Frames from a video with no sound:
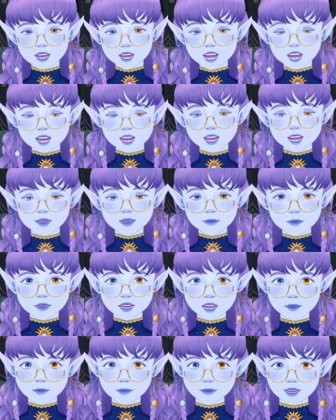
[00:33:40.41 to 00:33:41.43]
I kind of thought
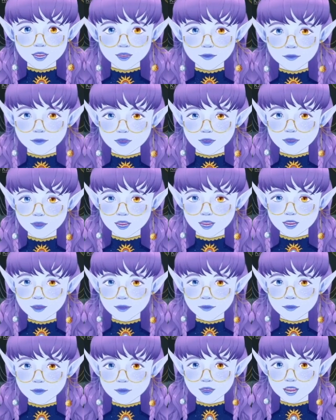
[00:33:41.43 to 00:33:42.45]
it was like pretend
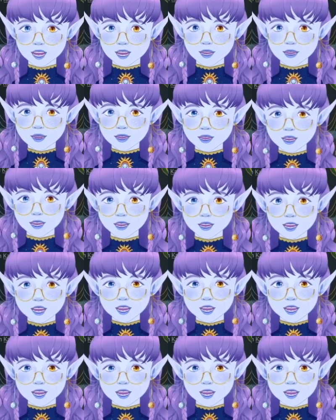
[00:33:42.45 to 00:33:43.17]
play, like,